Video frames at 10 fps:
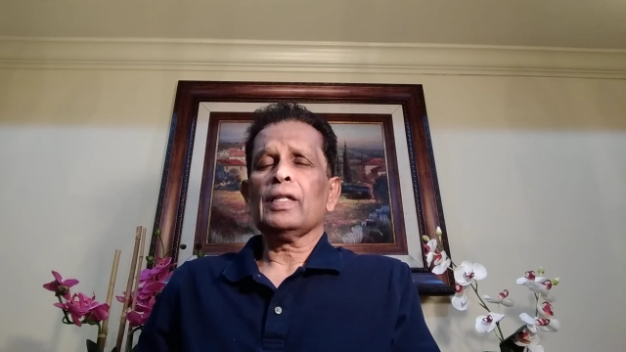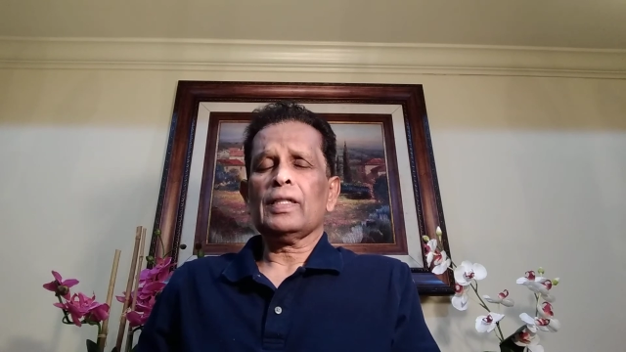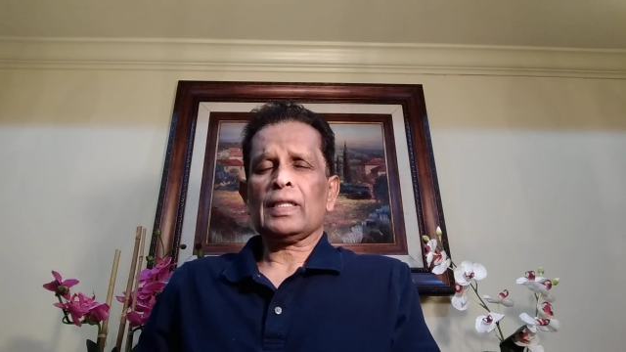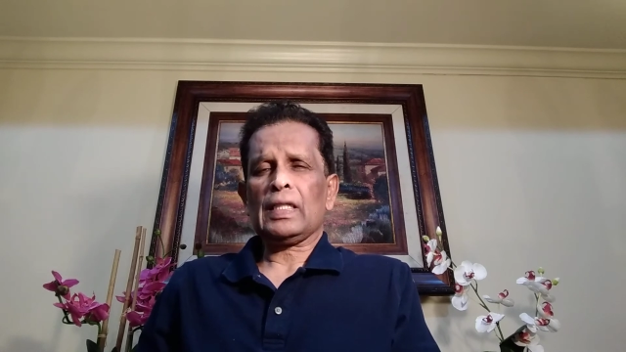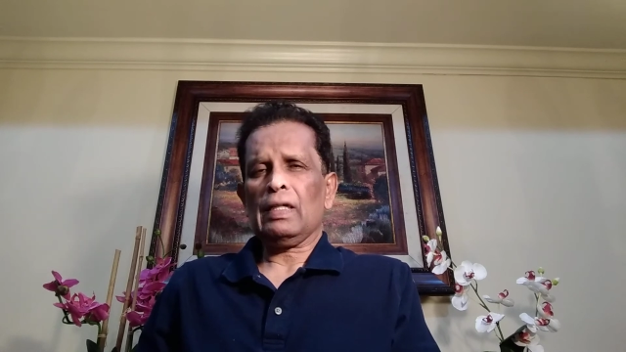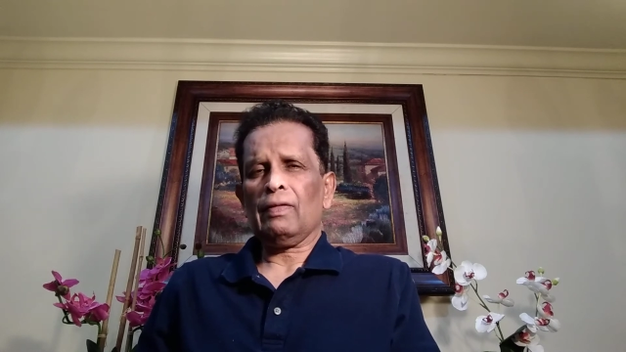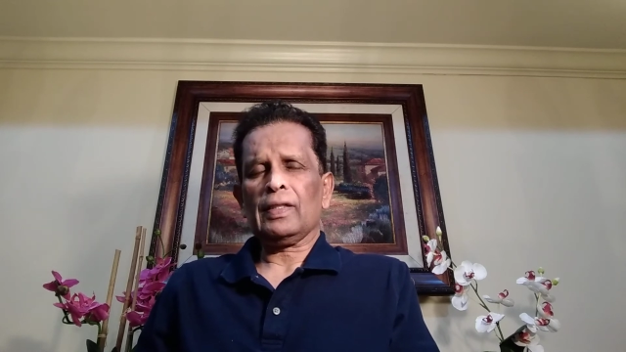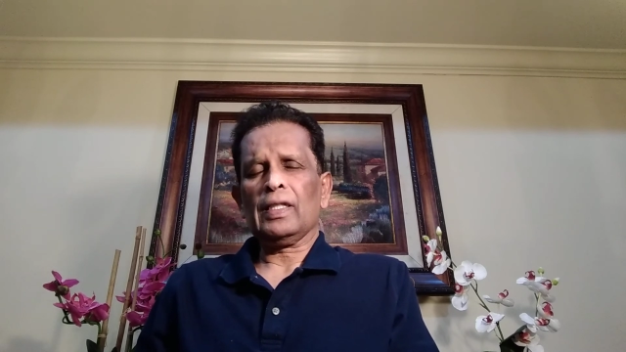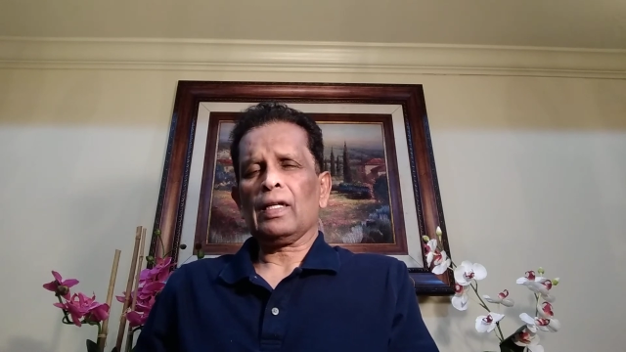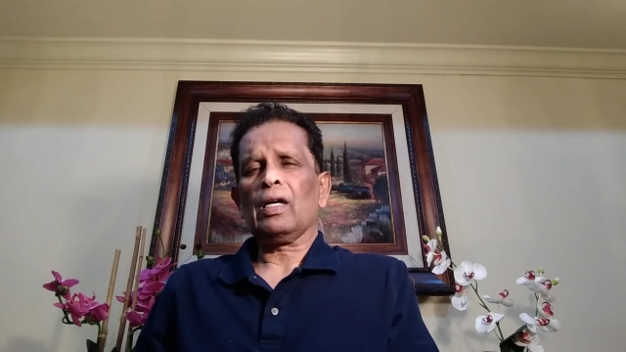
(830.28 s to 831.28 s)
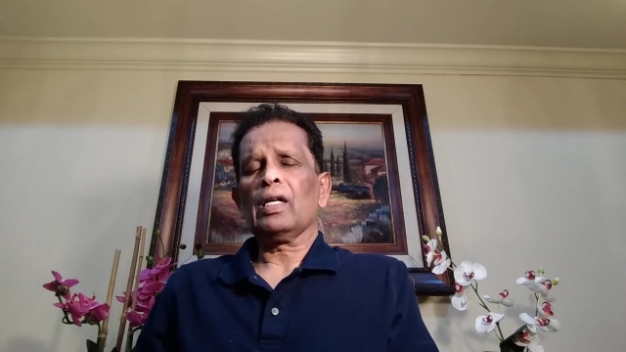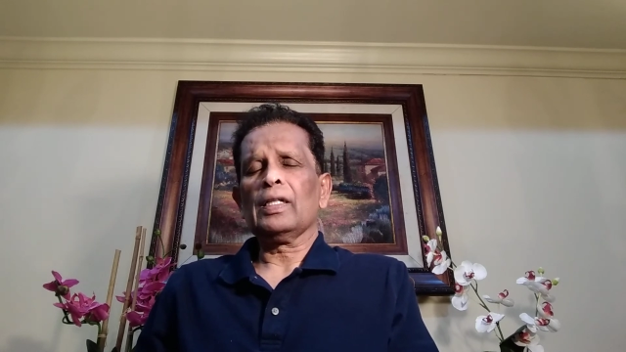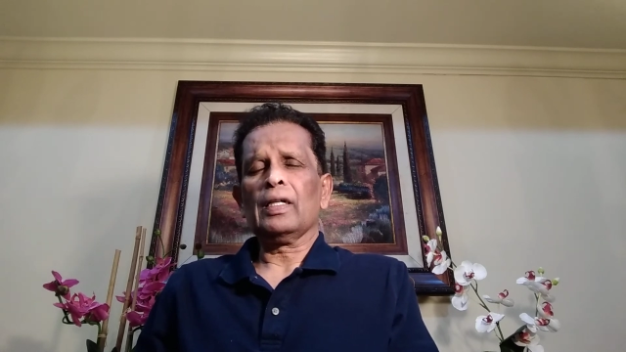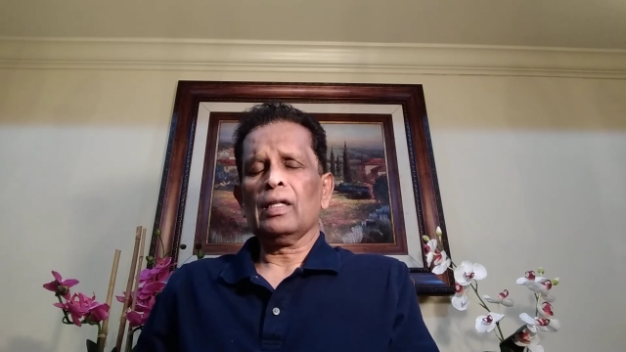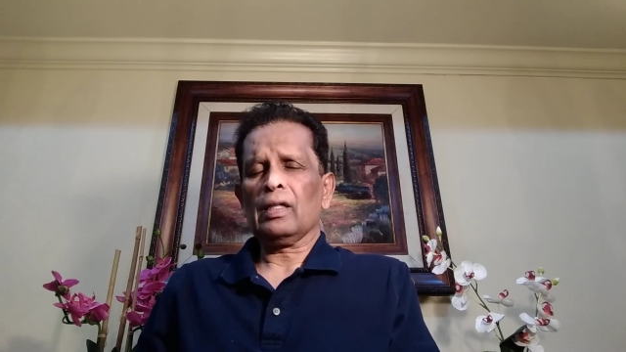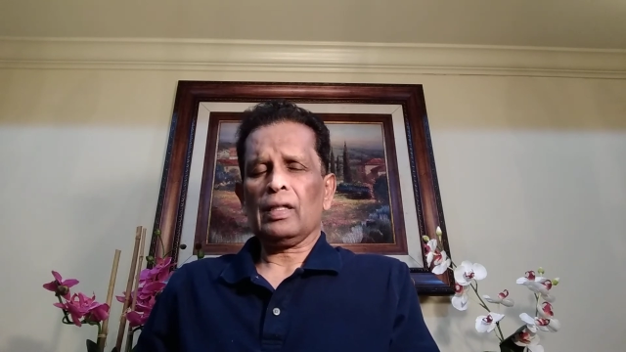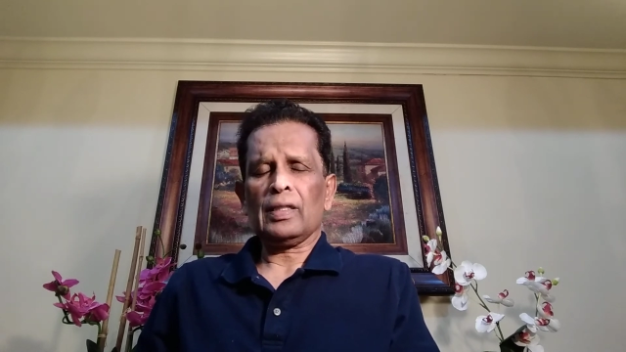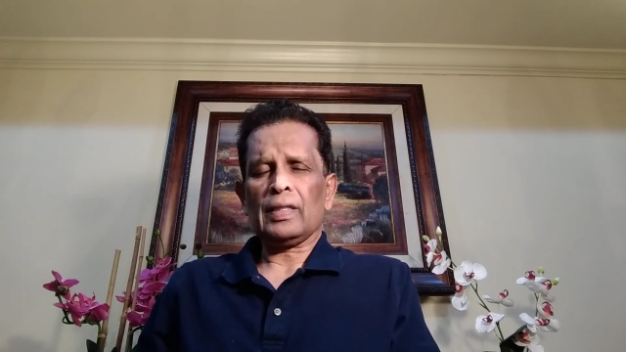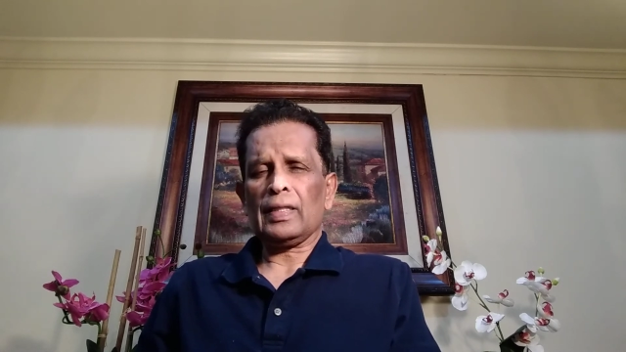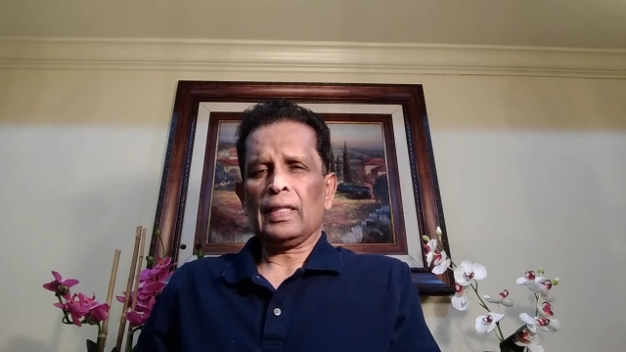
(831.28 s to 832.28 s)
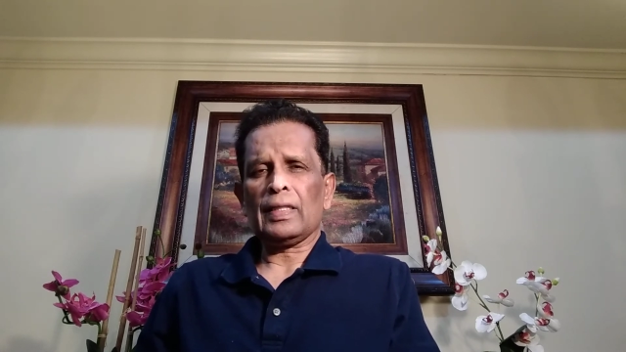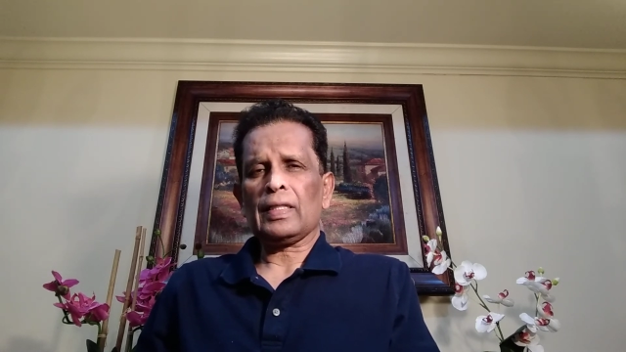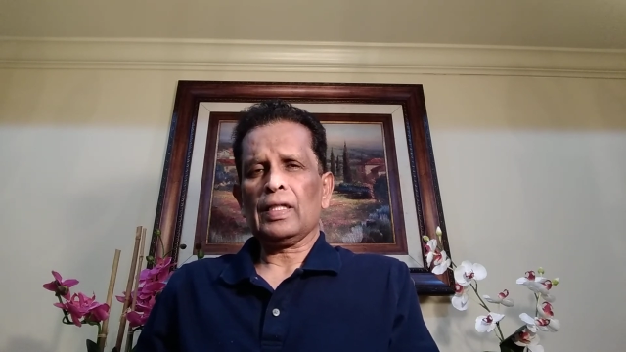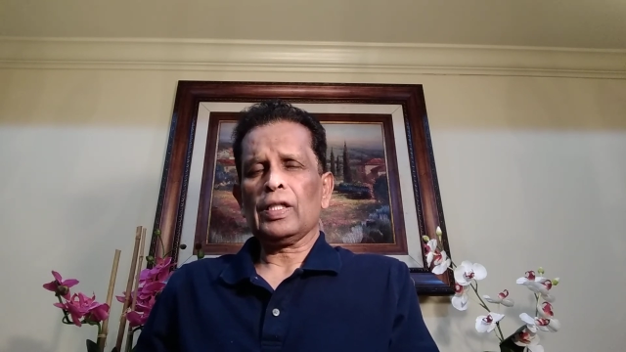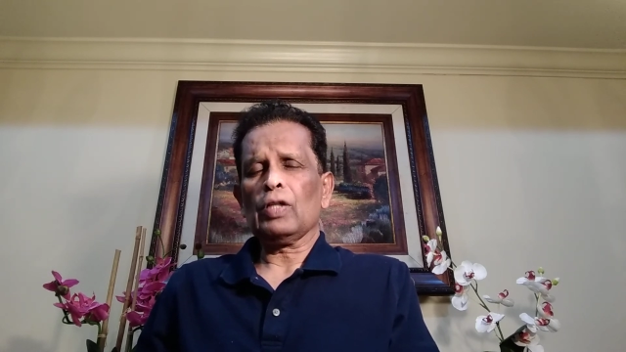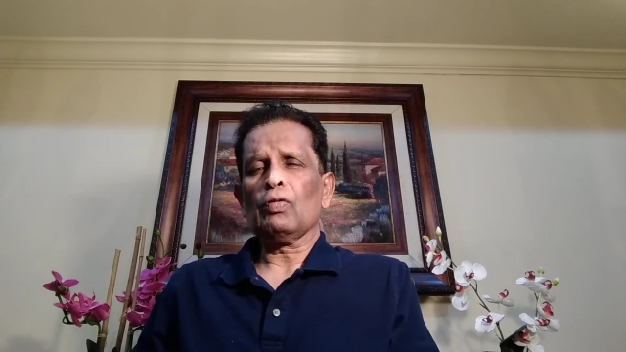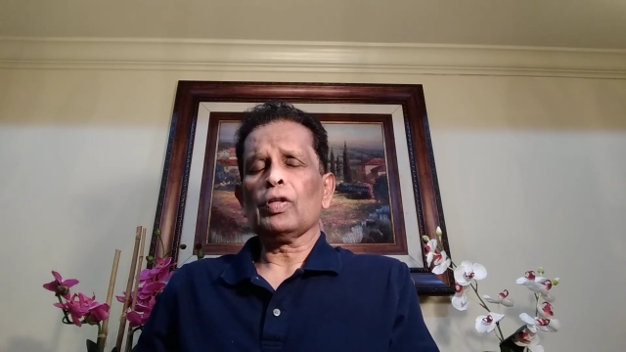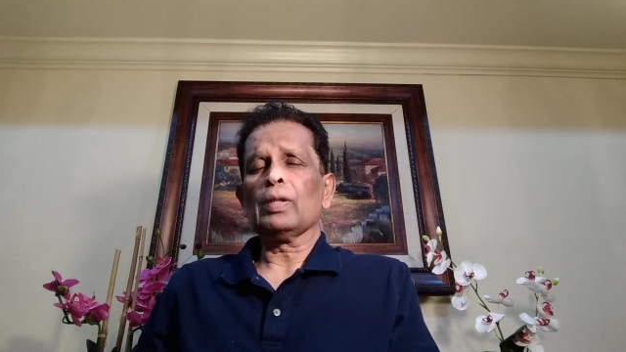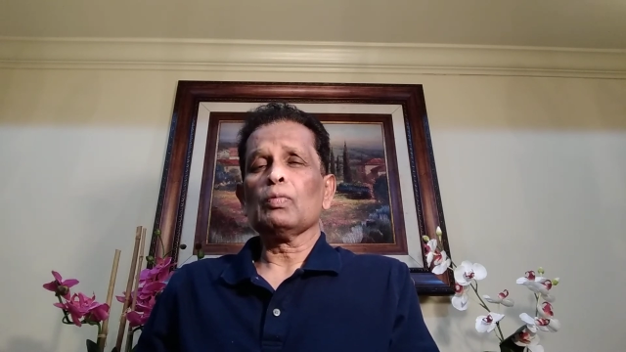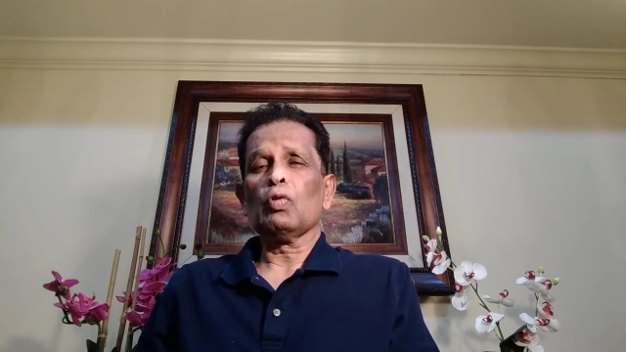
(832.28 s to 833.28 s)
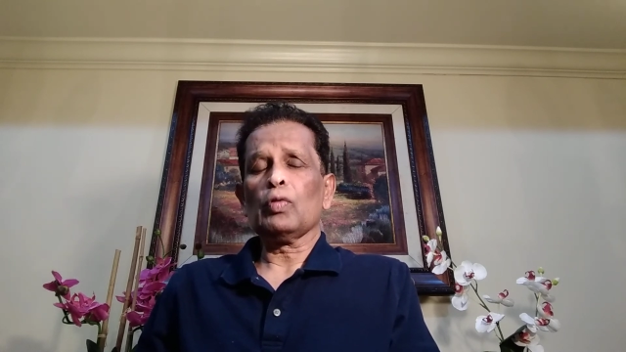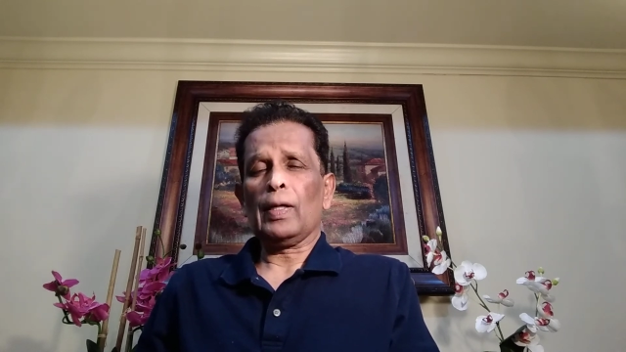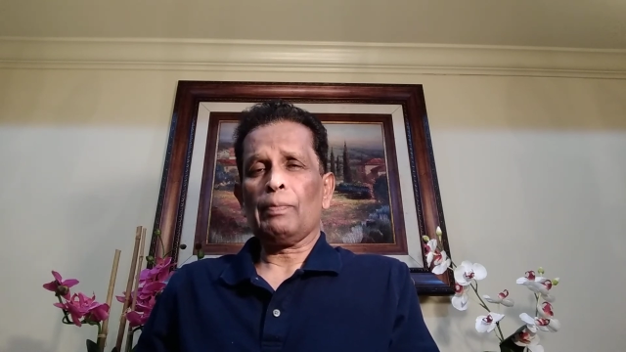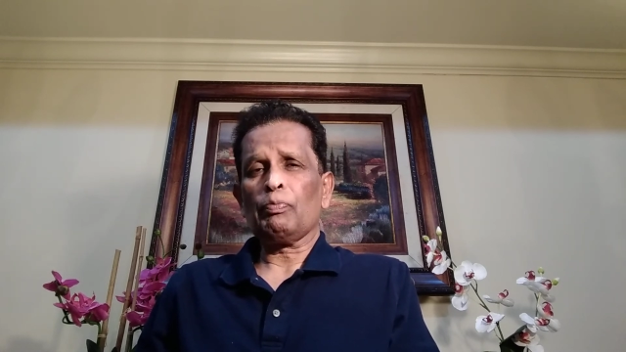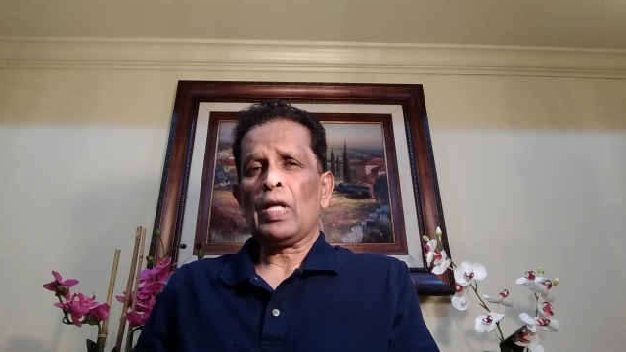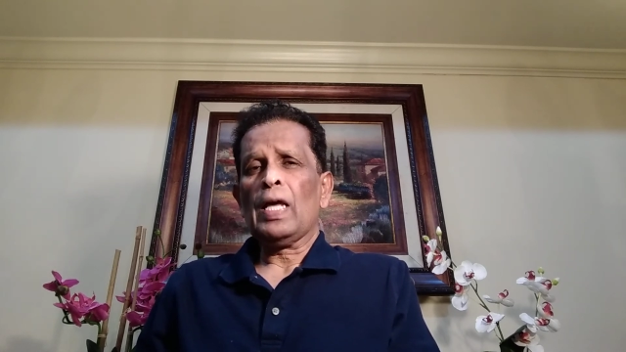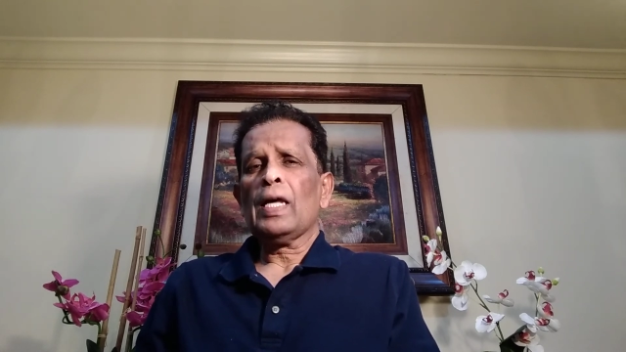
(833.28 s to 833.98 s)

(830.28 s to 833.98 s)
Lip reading: discover they're all ignorances, and you will remove them.